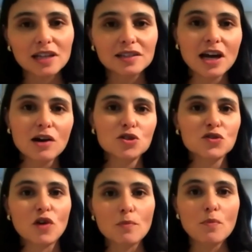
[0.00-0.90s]
that
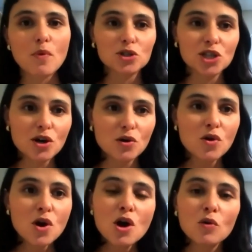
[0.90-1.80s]
goes from
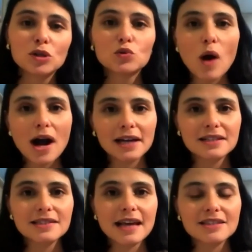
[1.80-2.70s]
Bordeaux with
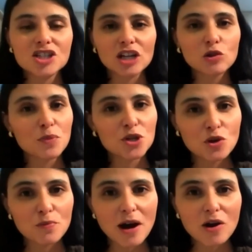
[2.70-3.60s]
wines at Chateau
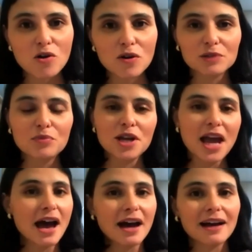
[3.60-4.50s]
Pichon Baron and
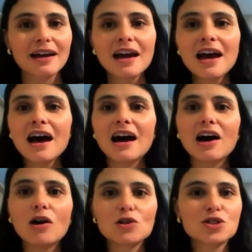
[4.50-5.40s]
Pauillac,
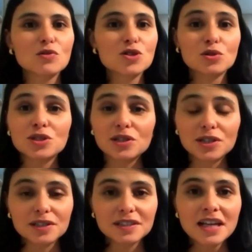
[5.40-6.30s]
uh, also
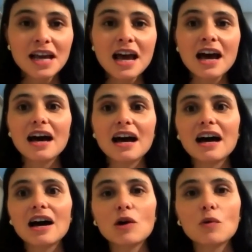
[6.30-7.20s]
Sauternes.
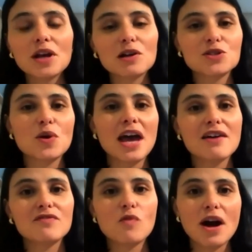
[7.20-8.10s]
Uh, we also
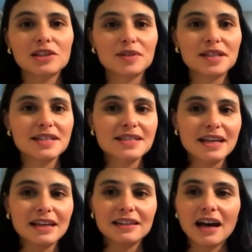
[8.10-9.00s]
have wineries
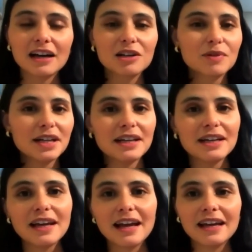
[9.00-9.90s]
in
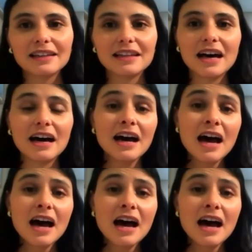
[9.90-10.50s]
Hungary, in